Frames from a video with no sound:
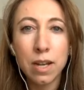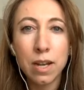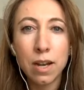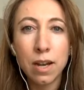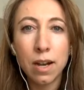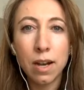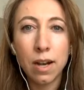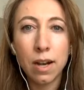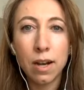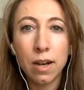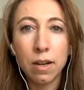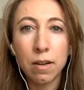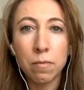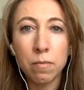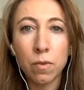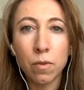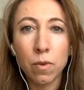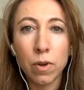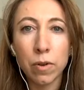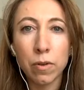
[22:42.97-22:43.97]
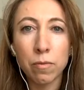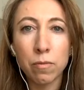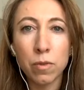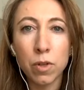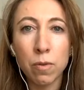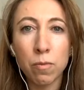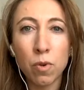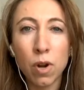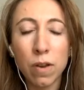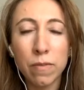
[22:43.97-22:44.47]
um, around you
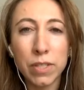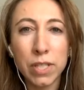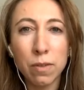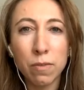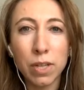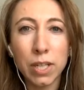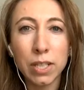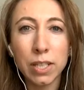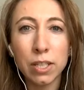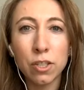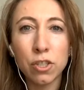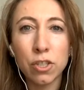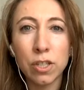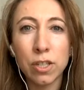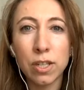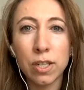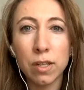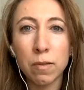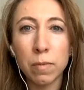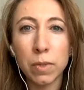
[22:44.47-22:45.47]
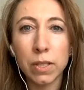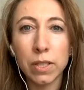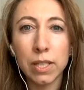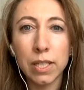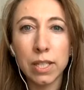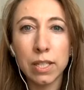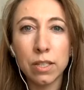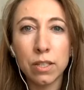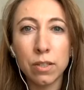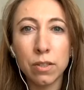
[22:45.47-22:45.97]
know privacy regulation and
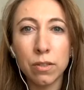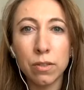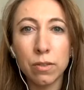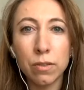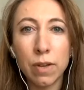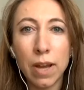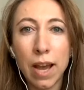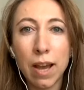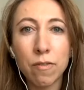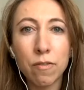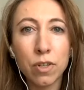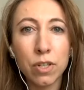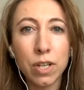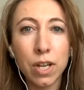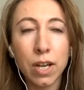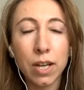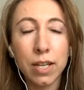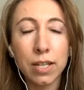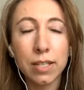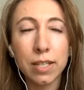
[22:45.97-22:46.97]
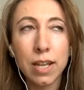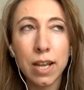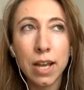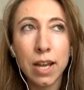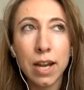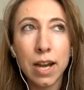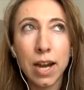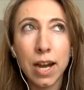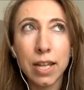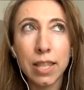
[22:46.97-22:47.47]
ability to advertise.
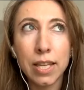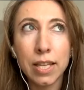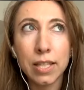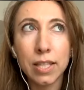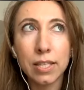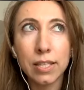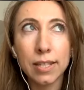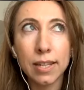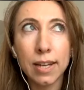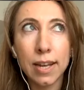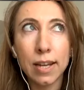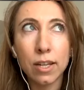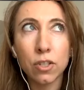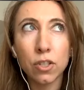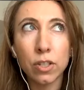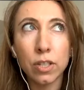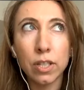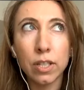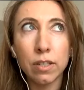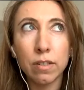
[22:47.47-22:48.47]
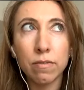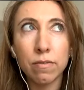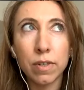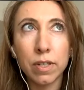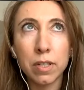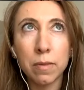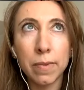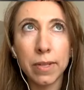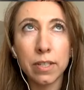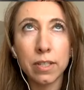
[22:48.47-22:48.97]
I think that's going to actually
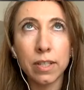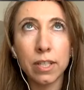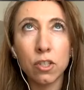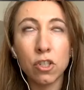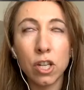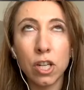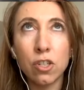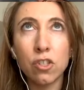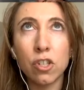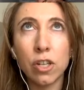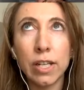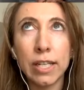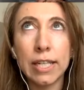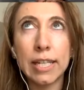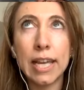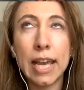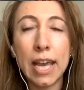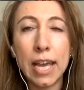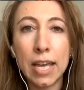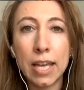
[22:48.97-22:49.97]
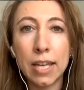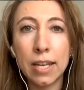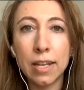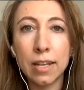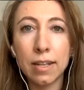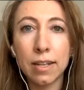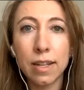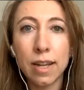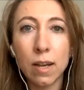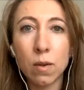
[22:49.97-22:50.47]
fundamentally change again
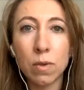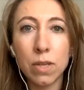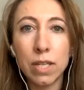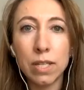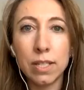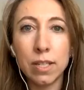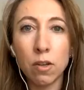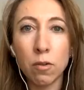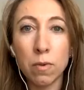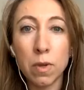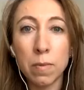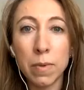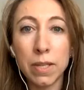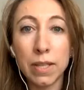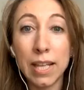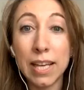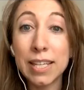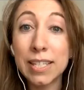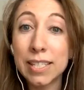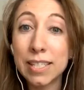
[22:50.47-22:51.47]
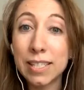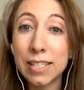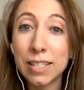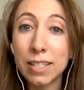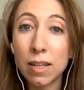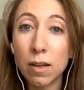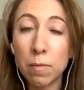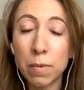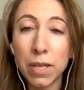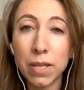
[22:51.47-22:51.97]
how easy or maybe less
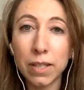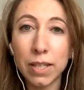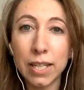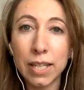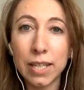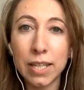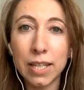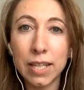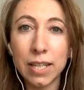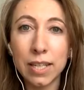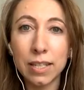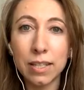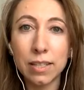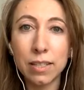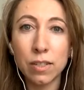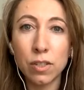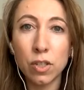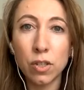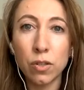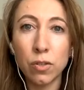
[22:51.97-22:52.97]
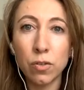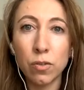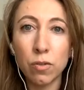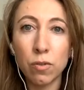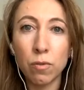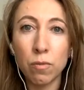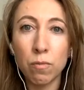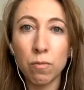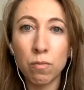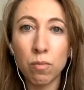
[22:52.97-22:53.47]
appealing it is
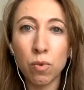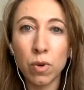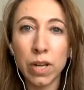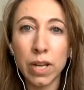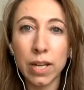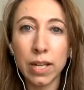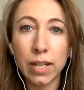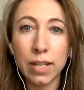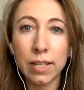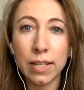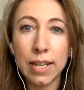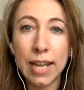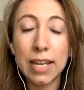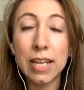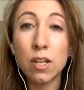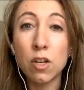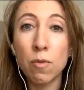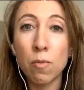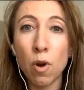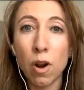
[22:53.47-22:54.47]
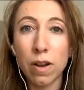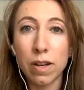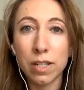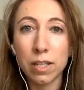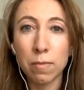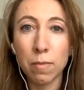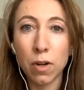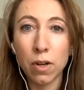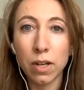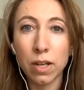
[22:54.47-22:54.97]
to bring any new product
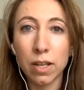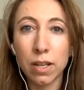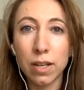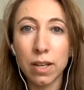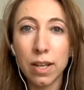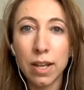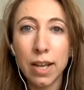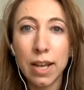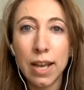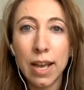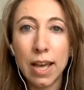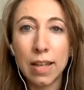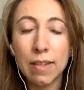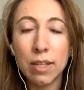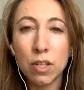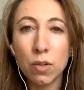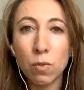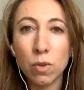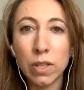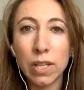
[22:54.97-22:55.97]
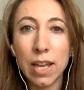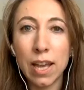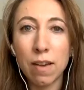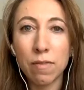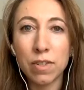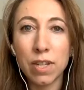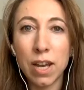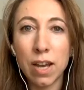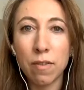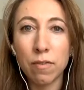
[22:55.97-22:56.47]
to market, and that you really
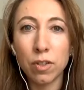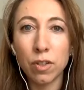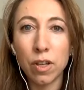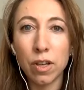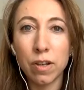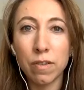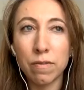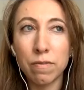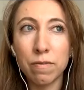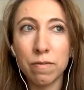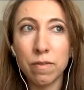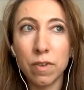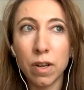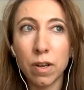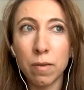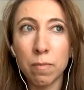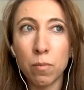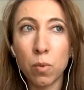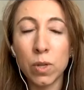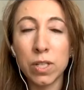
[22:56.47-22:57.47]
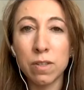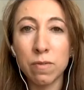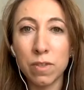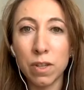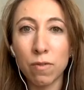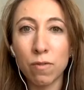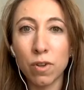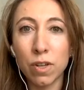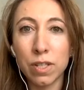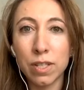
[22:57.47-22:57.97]
have to have a lot of um, points of
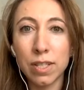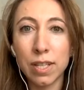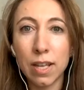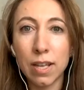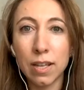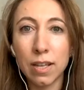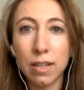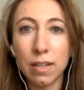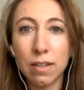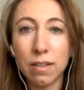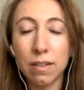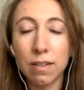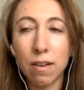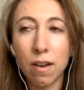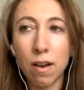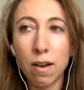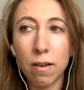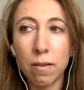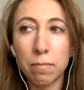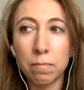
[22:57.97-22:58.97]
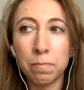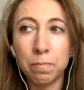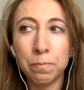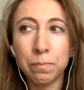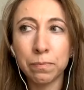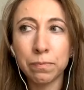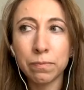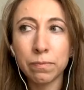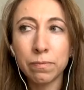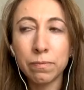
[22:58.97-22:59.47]
difference and um,
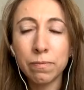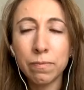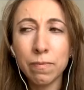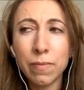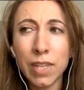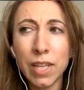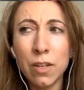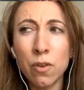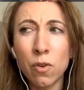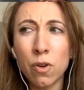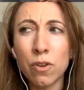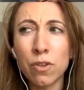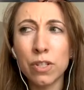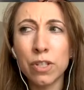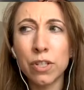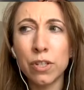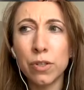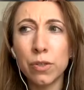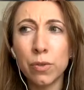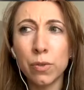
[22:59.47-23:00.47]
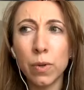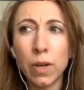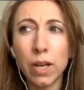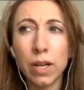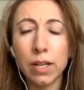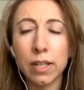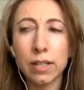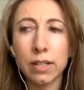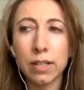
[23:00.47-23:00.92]
in order to uh,